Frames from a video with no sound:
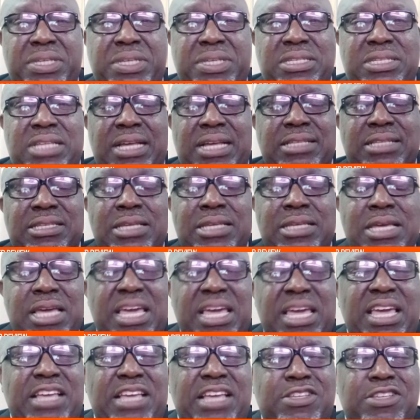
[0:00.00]
President
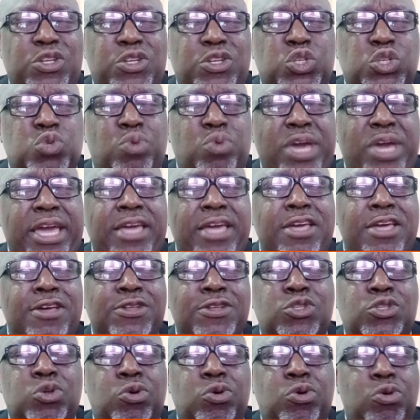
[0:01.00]
is on his way
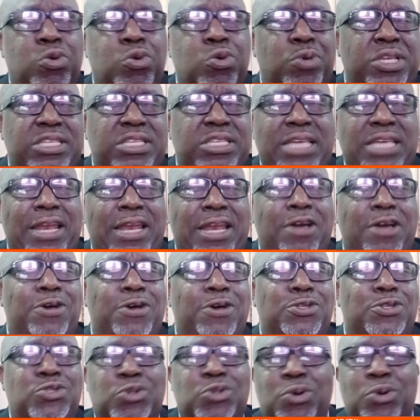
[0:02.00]
to Louisiana
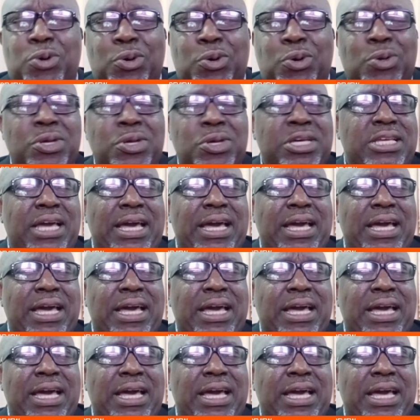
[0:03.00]
or to